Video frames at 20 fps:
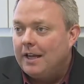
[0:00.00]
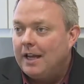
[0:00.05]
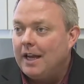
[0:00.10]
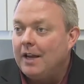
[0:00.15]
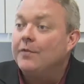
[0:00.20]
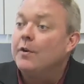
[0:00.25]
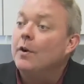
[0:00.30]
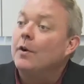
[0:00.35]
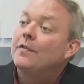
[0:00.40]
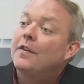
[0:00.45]

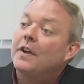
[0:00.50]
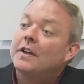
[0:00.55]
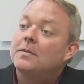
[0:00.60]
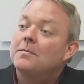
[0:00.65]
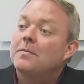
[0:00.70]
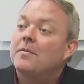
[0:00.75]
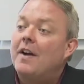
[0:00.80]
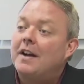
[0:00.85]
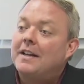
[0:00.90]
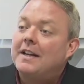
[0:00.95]
If you're a
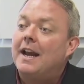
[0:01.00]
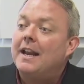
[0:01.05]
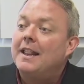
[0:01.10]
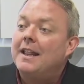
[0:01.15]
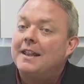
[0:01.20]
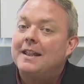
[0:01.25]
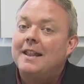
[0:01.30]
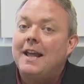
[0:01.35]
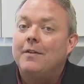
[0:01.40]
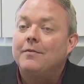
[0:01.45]
victim of
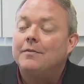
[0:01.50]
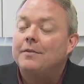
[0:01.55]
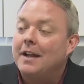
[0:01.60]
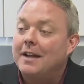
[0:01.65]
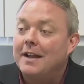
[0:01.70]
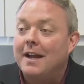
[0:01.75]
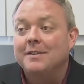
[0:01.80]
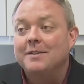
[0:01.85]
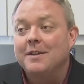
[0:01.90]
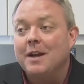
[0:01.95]
identity theft,
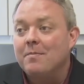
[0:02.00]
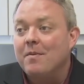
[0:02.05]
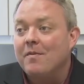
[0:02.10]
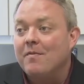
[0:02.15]
like I said